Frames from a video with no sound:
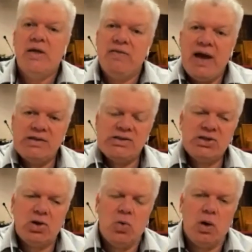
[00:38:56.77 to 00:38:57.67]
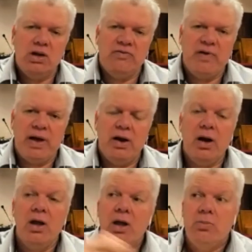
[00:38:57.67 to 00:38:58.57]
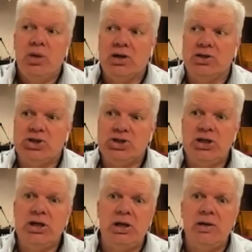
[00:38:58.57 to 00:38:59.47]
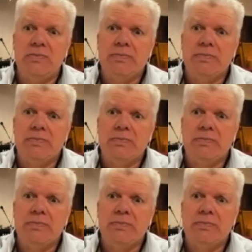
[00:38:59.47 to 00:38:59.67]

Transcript: that's the qualifier because she